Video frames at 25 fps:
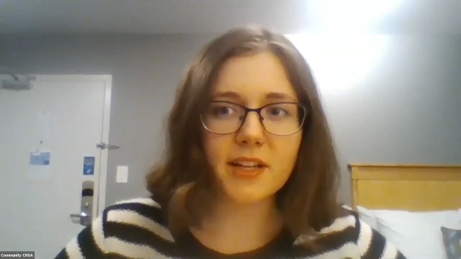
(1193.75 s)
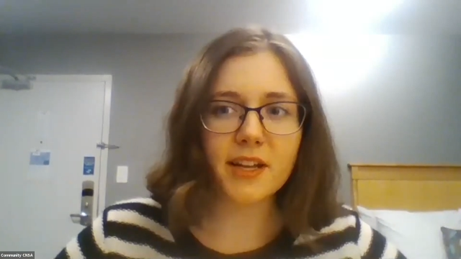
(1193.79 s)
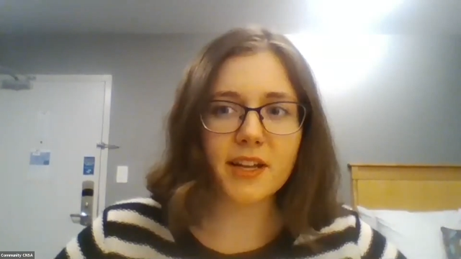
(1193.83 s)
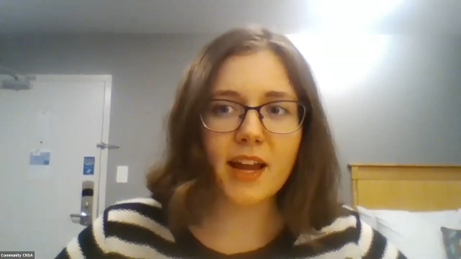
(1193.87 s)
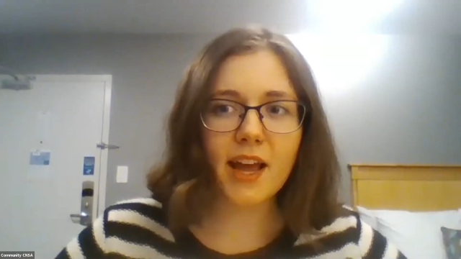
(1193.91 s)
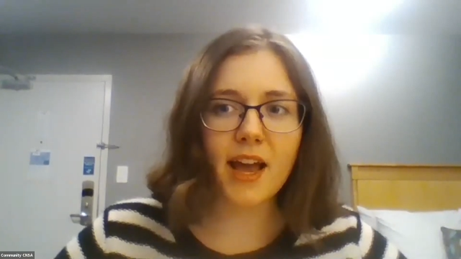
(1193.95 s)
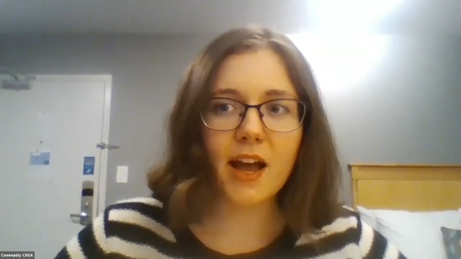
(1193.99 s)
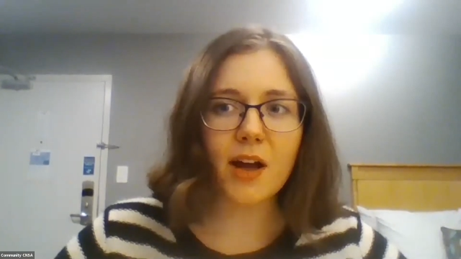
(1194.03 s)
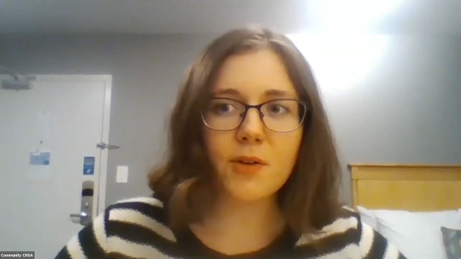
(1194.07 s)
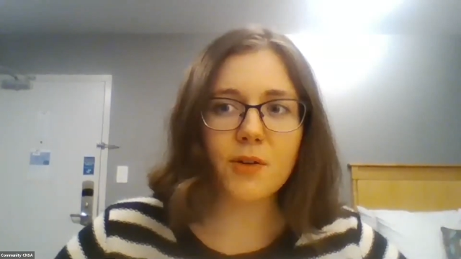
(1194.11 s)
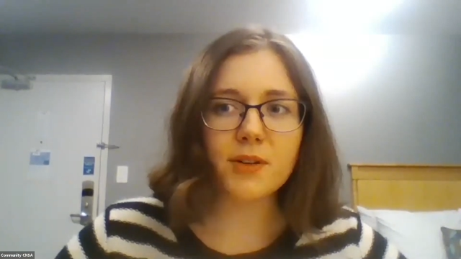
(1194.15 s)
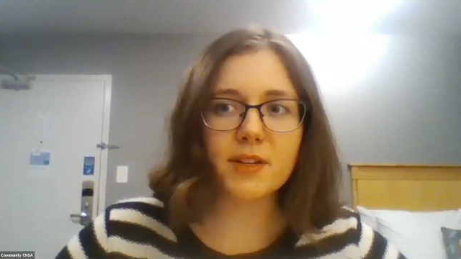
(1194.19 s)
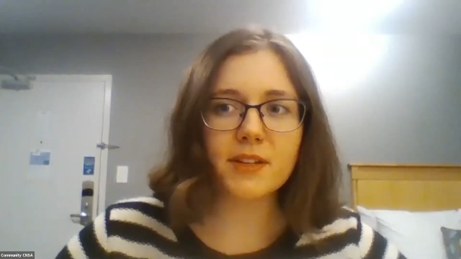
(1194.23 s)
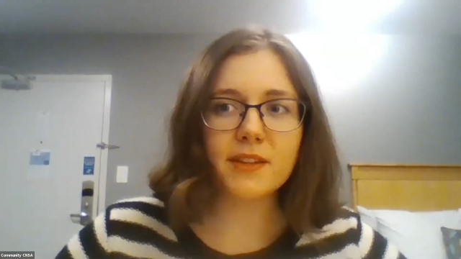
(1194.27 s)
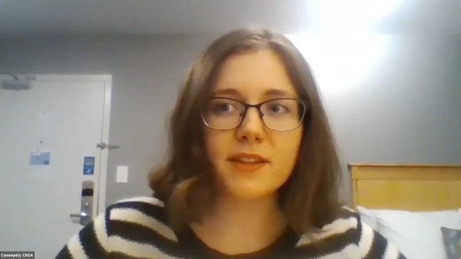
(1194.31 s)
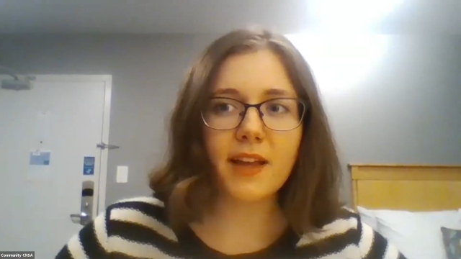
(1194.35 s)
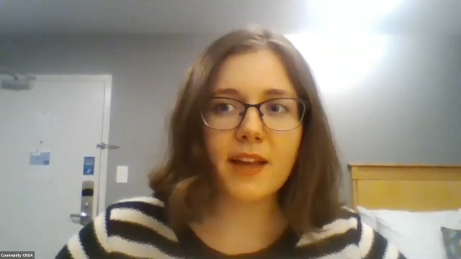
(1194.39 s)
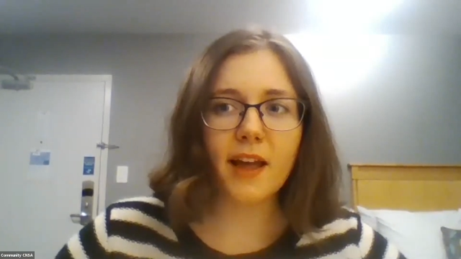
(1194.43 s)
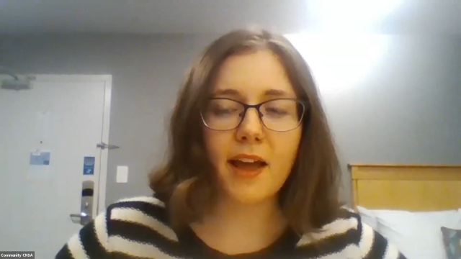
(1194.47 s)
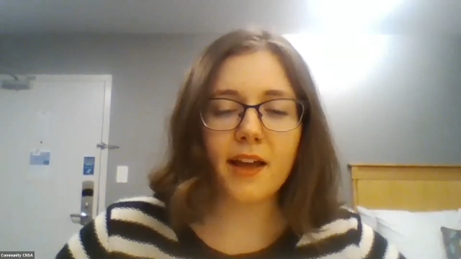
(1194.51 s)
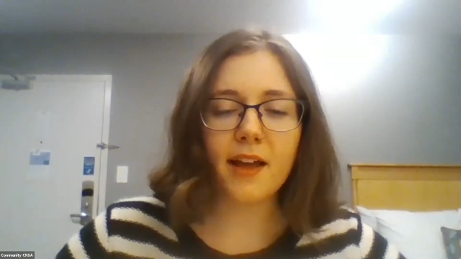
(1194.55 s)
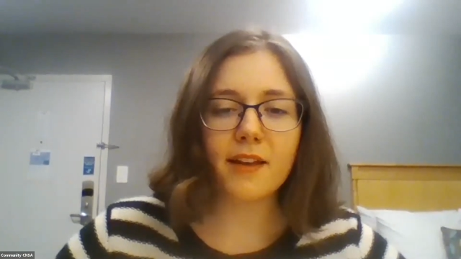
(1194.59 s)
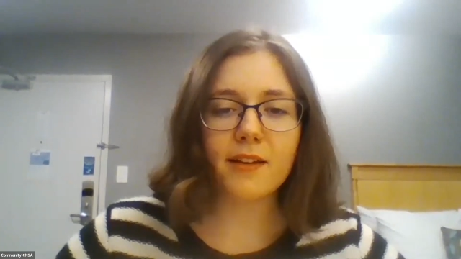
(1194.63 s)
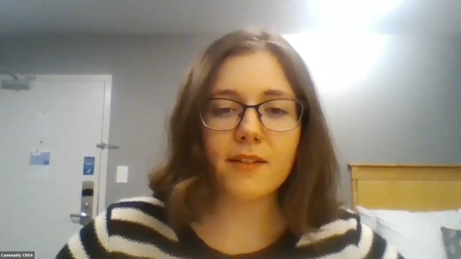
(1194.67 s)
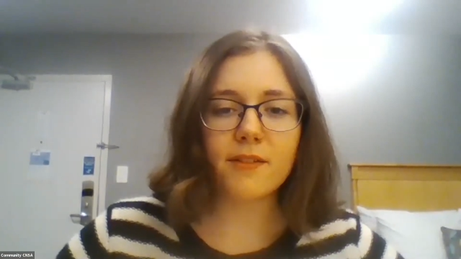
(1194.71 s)
how did
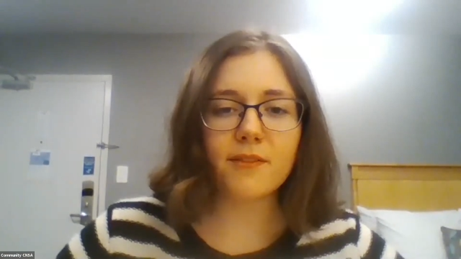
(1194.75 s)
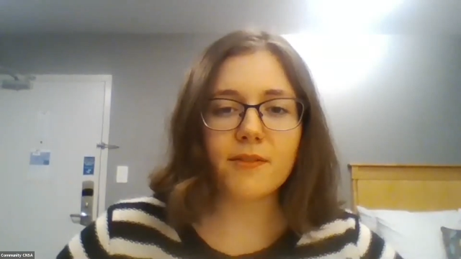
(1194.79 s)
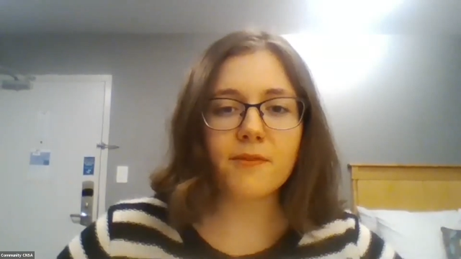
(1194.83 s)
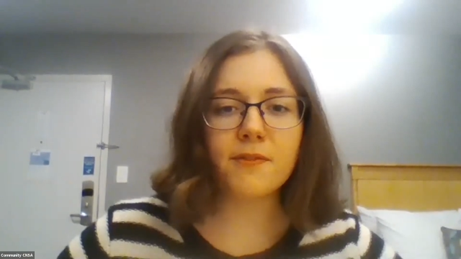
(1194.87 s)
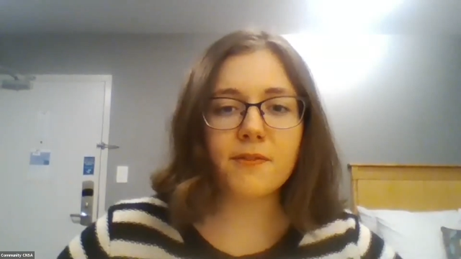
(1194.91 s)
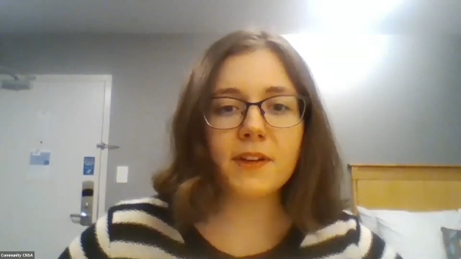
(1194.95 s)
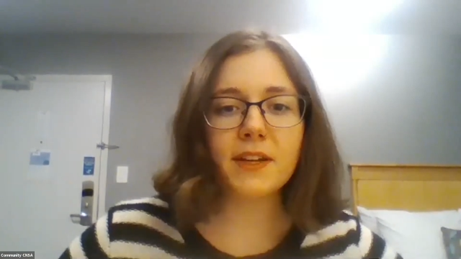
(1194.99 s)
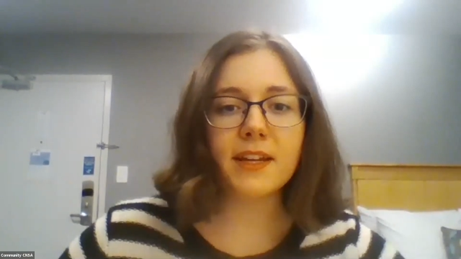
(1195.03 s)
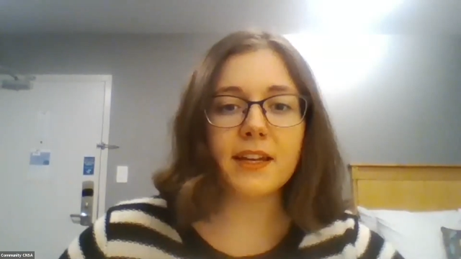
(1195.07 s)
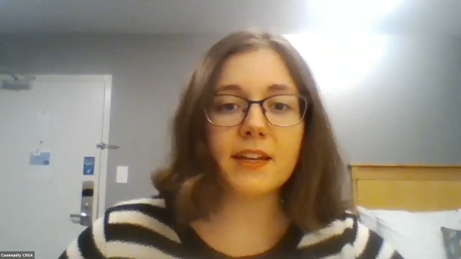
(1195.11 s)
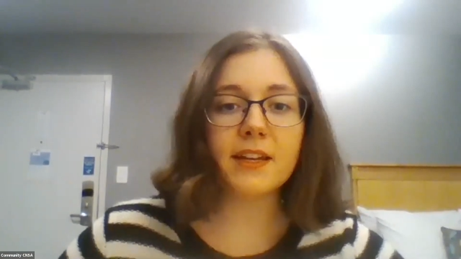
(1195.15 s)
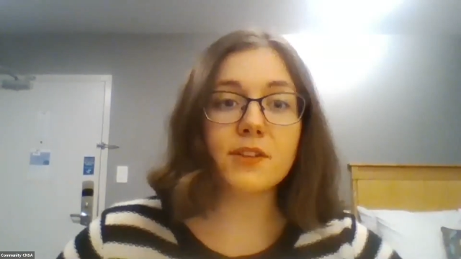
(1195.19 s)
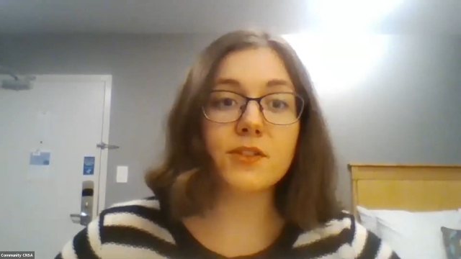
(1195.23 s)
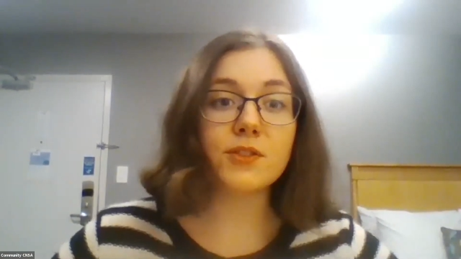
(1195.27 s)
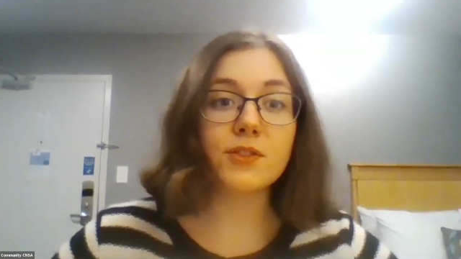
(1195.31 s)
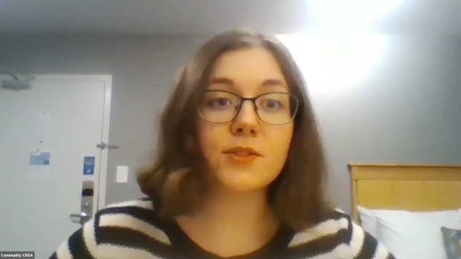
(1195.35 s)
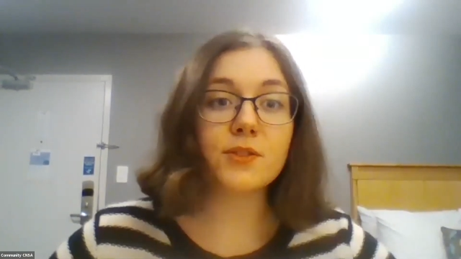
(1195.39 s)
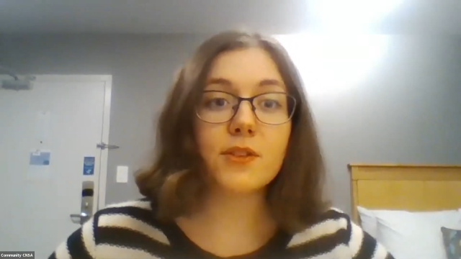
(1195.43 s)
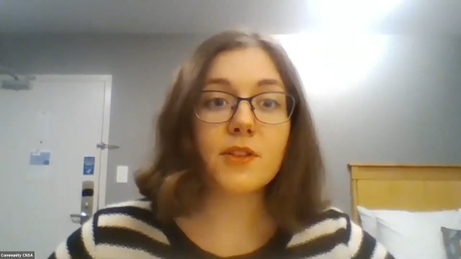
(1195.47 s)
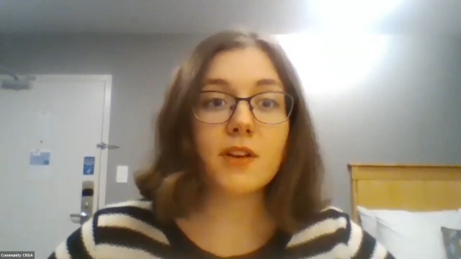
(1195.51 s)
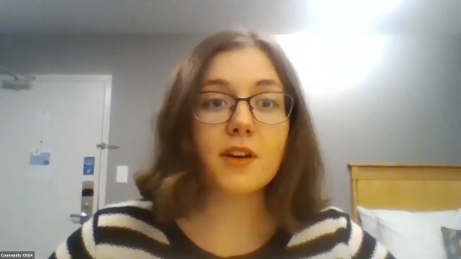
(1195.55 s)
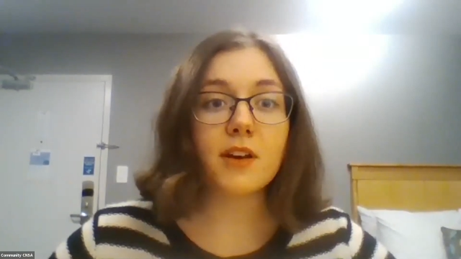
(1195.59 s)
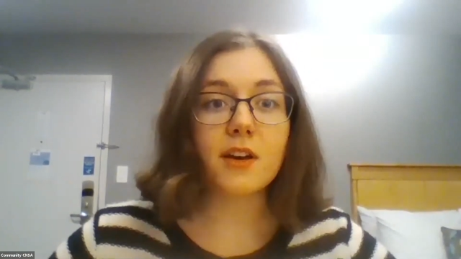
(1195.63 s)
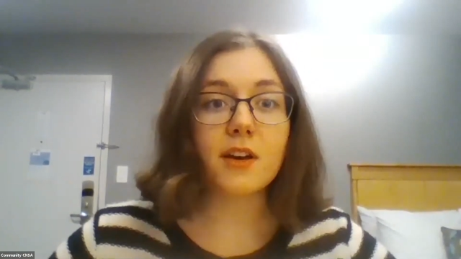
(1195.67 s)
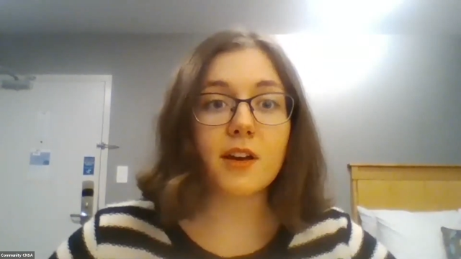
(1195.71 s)
that fit into
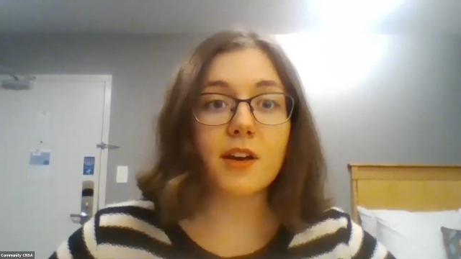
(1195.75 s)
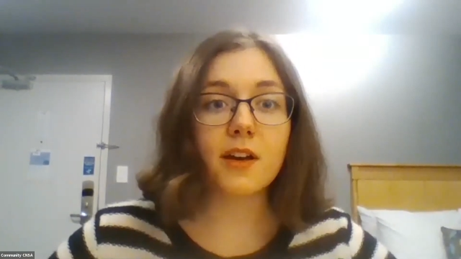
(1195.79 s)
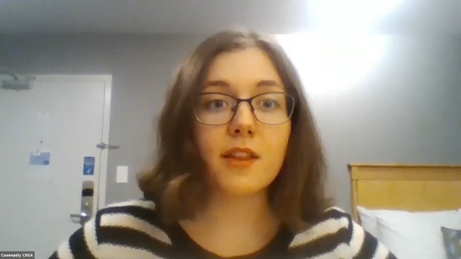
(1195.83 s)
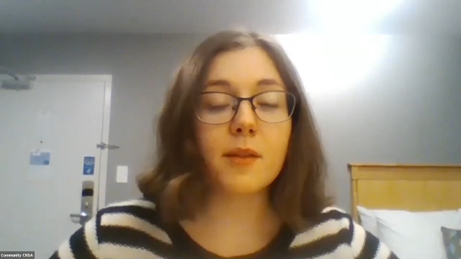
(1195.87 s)
the,